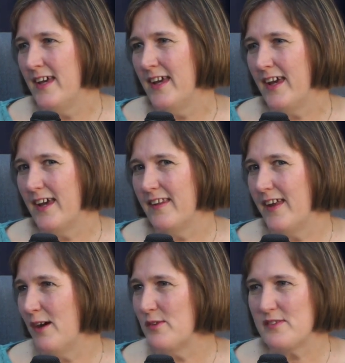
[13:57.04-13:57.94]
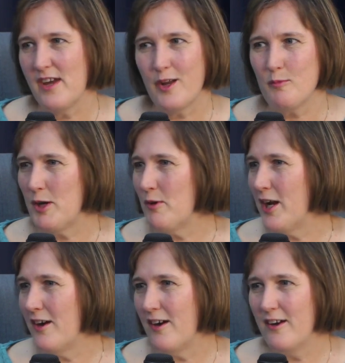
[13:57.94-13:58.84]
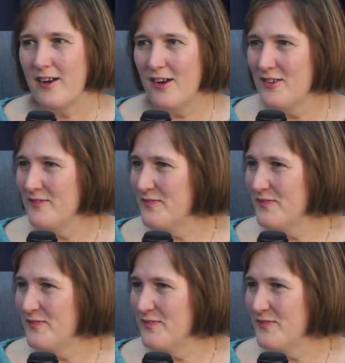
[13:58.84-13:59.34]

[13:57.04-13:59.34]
And that was not on my radar at all.